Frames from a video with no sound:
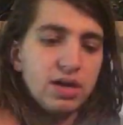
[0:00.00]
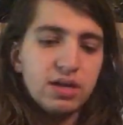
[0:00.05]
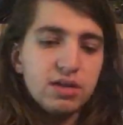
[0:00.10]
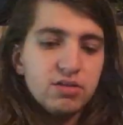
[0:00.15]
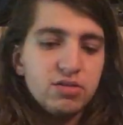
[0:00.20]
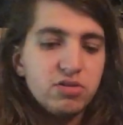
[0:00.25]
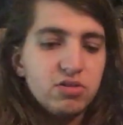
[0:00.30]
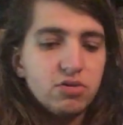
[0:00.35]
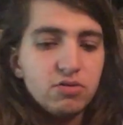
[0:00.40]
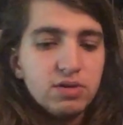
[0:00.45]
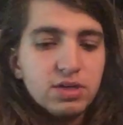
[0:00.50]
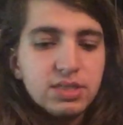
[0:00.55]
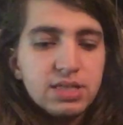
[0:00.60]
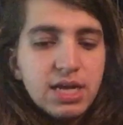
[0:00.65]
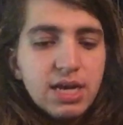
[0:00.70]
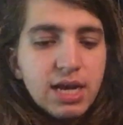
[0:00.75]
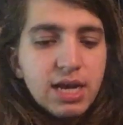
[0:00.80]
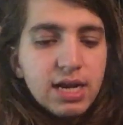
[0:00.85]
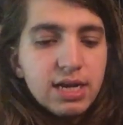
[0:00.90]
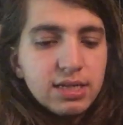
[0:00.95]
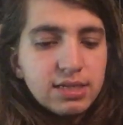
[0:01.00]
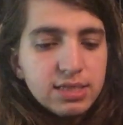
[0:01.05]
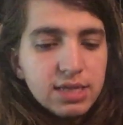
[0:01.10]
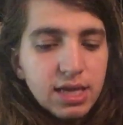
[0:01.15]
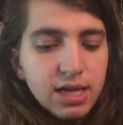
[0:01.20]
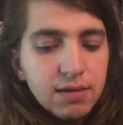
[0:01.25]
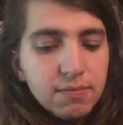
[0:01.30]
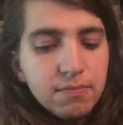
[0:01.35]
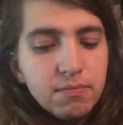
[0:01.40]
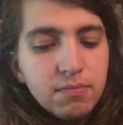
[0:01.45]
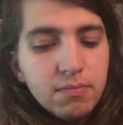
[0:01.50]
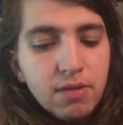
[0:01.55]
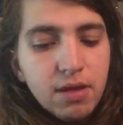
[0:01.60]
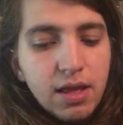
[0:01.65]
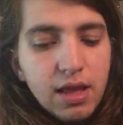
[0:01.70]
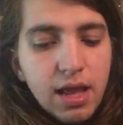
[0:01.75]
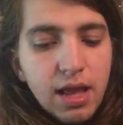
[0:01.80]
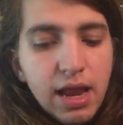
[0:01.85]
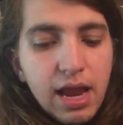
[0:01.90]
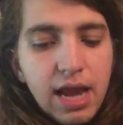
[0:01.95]
I consider a 10 out of 10
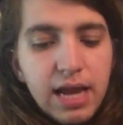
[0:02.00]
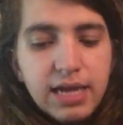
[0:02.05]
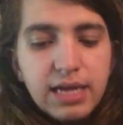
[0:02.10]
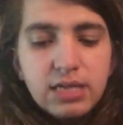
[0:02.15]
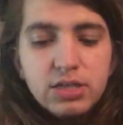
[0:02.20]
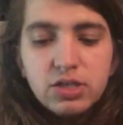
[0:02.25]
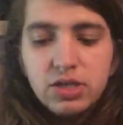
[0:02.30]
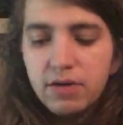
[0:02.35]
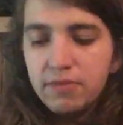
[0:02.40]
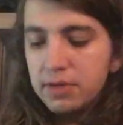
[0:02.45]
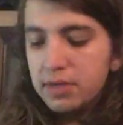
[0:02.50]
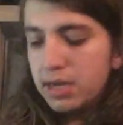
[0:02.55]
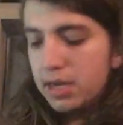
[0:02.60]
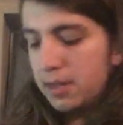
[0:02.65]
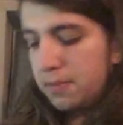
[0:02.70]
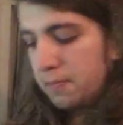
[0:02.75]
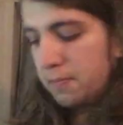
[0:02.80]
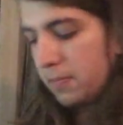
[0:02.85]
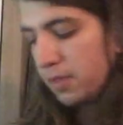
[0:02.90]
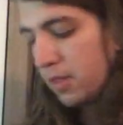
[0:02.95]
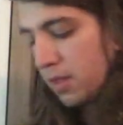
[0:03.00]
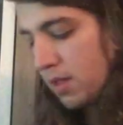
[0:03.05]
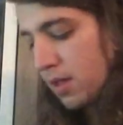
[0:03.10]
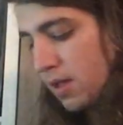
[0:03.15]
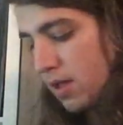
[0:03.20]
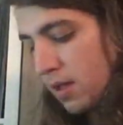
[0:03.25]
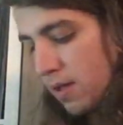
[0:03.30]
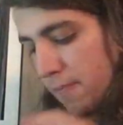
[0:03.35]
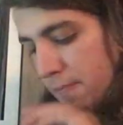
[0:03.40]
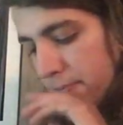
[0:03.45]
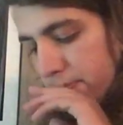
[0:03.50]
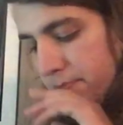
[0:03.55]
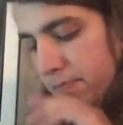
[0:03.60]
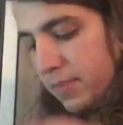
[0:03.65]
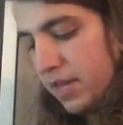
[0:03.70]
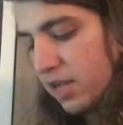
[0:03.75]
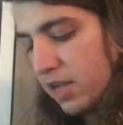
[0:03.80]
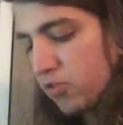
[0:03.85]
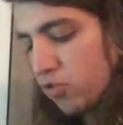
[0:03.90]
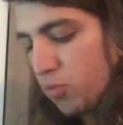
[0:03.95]
each and every day.
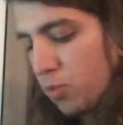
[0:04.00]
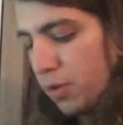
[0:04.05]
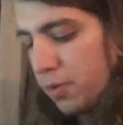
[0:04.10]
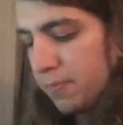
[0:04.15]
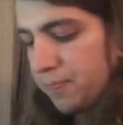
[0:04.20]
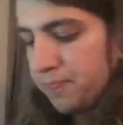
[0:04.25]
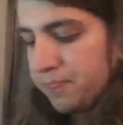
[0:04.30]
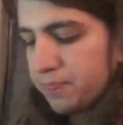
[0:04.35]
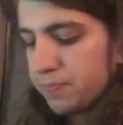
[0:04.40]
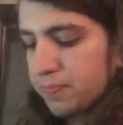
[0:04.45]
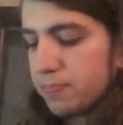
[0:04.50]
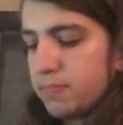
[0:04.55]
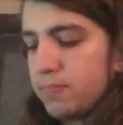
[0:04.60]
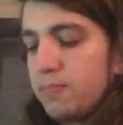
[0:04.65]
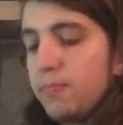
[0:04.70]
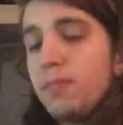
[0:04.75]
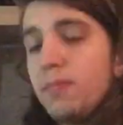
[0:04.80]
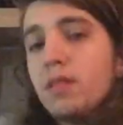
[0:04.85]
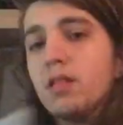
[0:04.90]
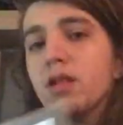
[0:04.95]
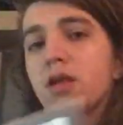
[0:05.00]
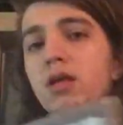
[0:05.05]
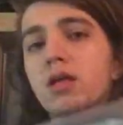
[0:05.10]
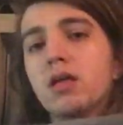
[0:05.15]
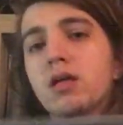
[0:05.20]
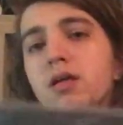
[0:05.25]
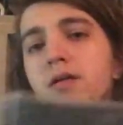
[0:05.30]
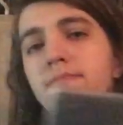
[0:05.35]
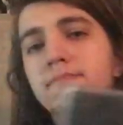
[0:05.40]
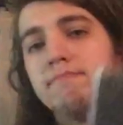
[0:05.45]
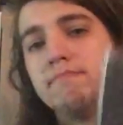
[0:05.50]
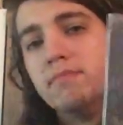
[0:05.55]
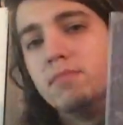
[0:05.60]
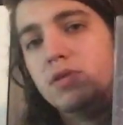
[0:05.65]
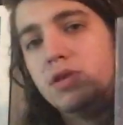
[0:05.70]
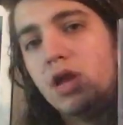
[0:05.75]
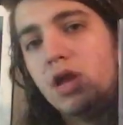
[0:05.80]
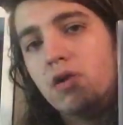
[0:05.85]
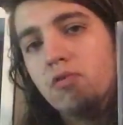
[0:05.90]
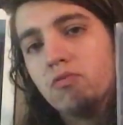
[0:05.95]
Next one,
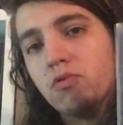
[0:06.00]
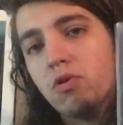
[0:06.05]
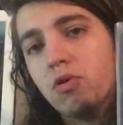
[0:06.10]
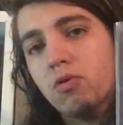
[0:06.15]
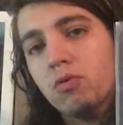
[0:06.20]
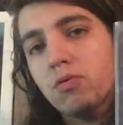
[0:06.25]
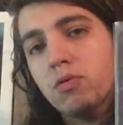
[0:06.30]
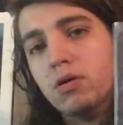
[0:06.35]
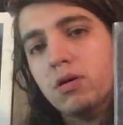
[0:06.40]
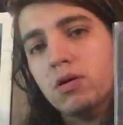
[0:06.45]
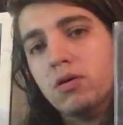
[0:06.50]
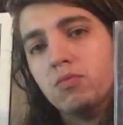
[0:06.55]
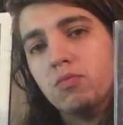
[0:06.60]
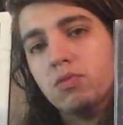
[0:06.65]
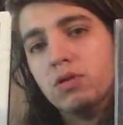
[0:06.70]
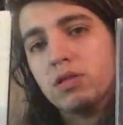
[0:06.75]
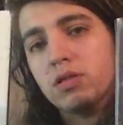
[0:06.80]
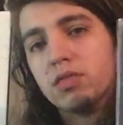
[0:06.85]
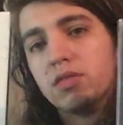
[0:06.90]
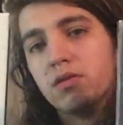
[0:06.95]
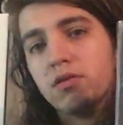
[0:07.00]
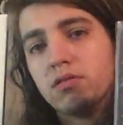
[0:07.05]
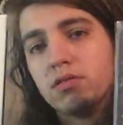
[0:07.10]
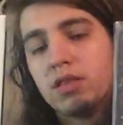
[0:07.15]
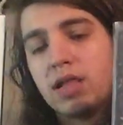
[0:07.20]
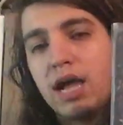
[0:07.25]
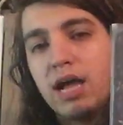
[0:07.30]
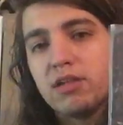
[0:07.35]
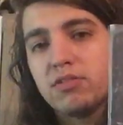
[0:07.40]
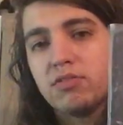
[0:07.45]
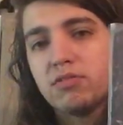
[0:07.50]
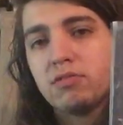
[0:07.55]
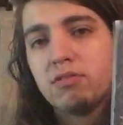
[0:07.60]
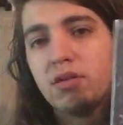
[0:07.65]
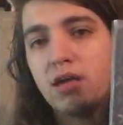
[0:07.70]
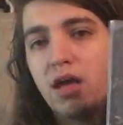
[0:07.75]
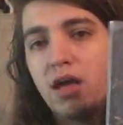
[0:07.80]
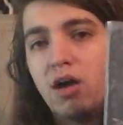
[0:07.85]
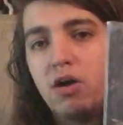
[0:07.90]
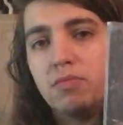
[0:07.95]
Knelt Rote with their last
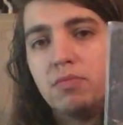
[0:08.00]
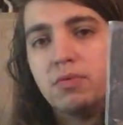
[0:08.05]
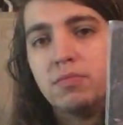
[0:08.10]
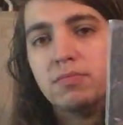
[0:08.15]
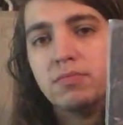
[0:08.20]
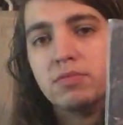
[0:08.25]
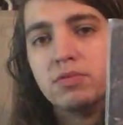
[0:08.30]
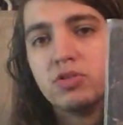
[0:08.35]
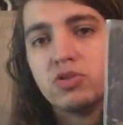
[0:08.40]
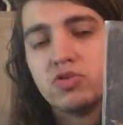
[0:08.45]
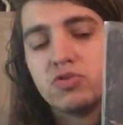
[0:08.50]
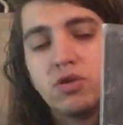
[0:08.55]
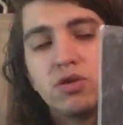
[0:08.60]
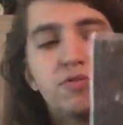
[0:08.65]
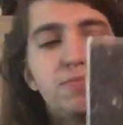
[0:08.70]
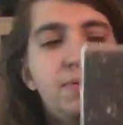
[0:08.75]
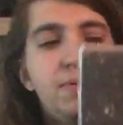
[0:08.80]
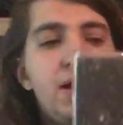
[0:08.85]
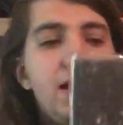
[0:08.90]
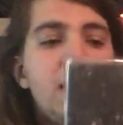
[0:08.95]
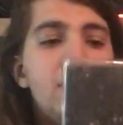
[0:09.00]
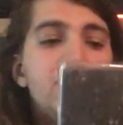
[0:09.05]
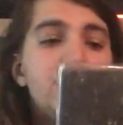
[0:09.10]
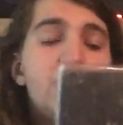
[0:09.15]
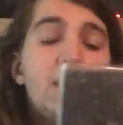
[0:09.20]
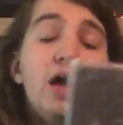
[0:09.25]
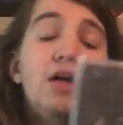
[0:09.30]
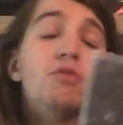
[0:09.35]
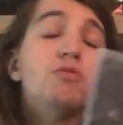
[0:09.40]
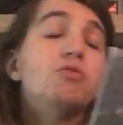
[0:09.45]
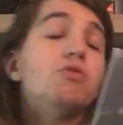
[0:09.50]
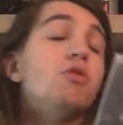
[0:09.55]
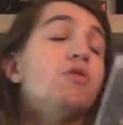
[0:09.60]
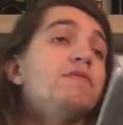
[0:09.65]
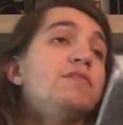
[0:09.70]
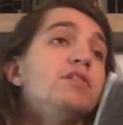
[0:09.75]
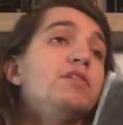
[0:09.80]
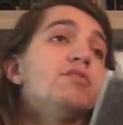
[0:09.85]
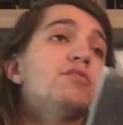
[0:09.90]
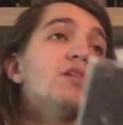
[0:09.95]
album, Trespass. I don't know
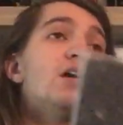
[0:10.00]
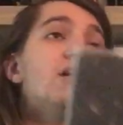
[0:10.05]
if these